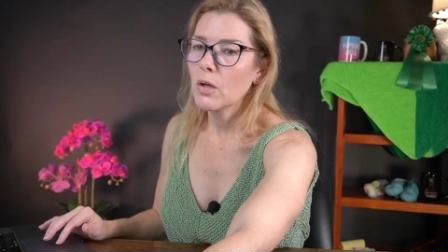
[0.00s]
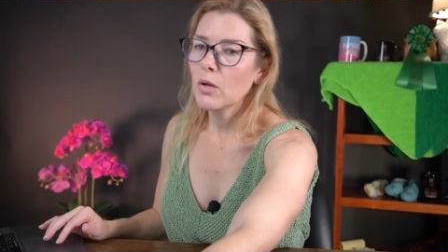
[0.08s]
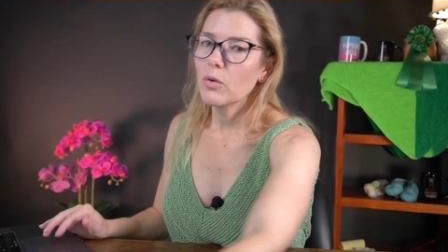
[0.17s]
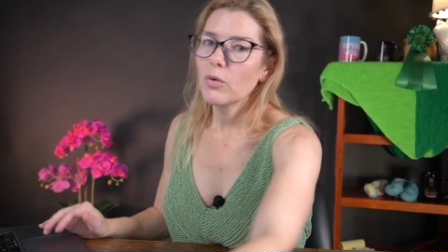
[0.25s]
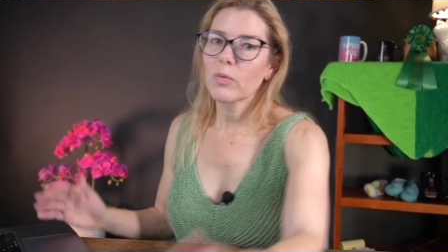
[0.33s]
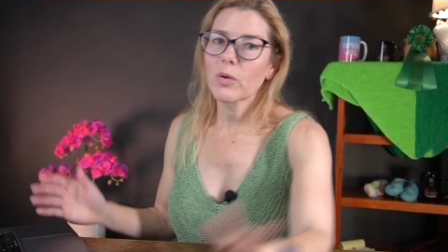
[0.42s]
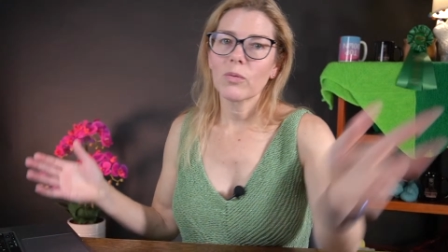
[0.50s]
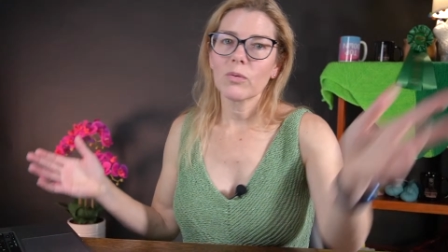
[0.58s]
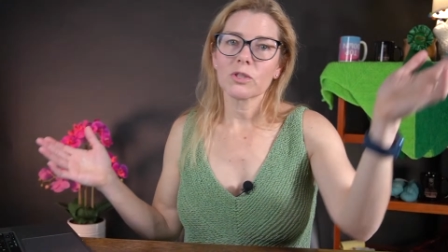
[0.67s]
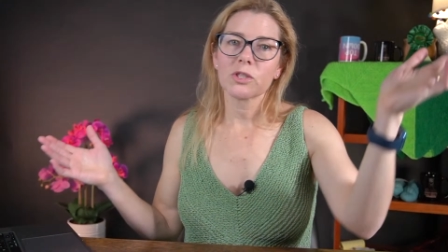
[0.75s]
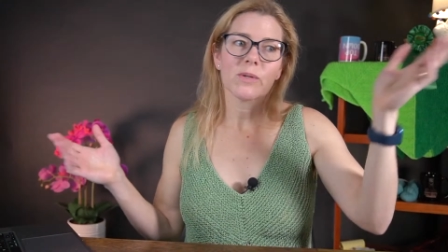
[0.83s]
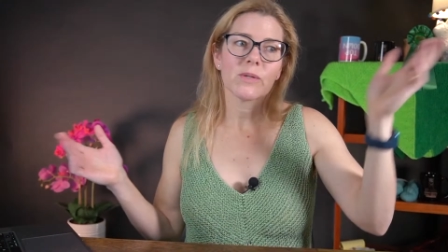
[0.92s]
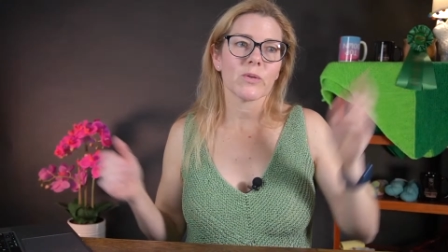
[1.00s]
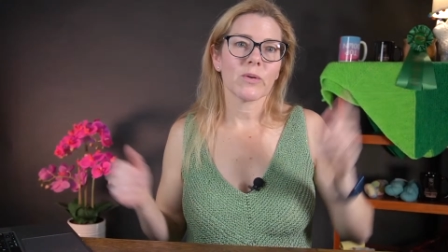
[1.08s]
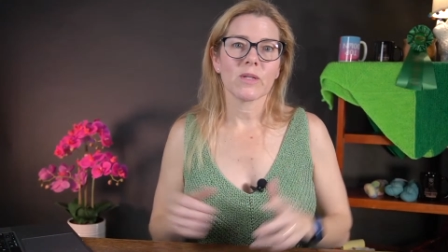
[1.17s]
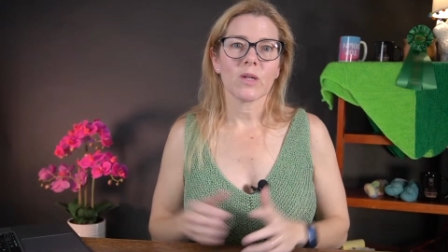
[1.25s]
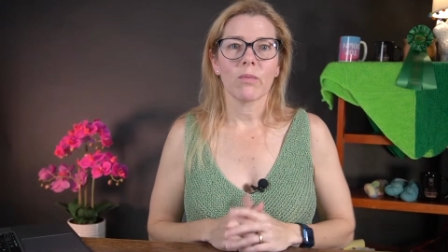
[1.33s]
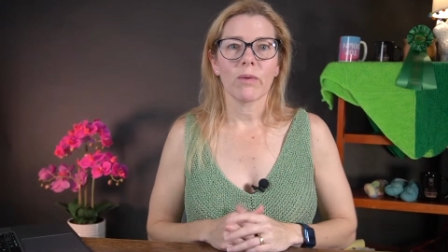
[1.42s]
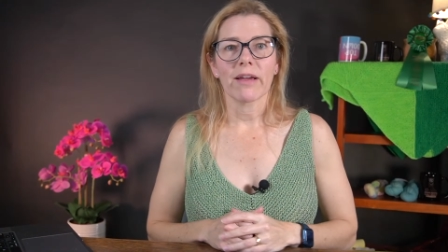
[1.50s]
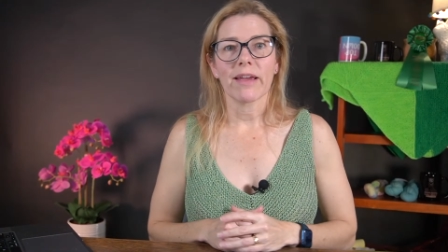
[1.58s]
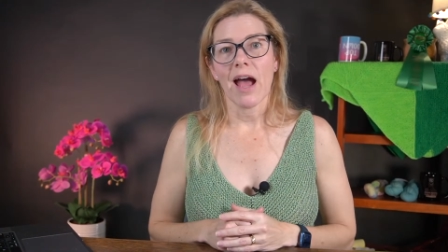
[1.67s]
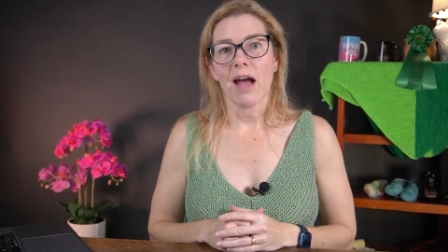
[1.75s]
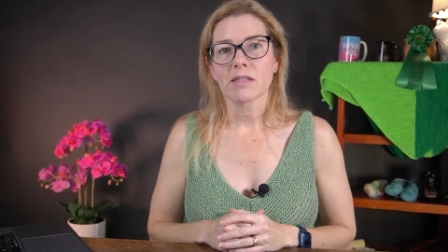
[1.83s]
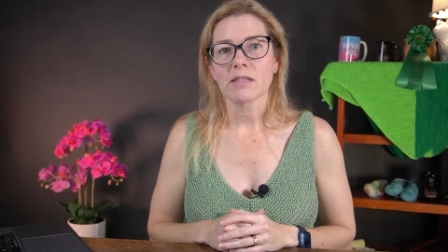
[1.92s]
who wrote short stories all about
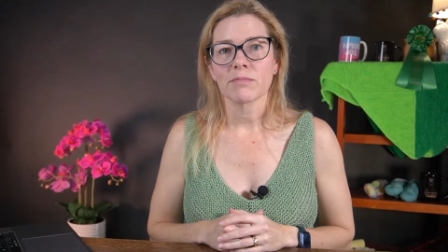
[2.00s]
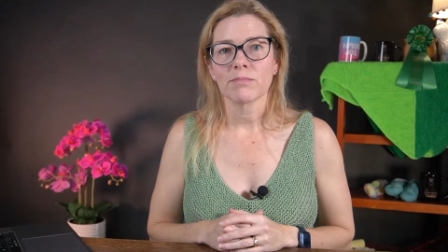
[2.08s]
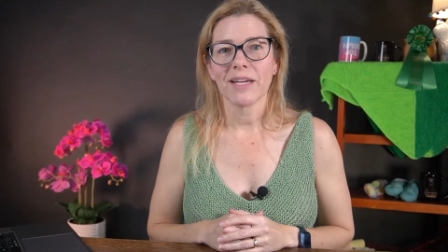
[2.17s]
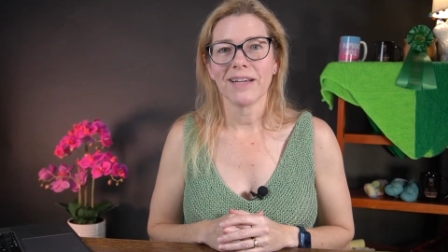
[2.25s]
cats,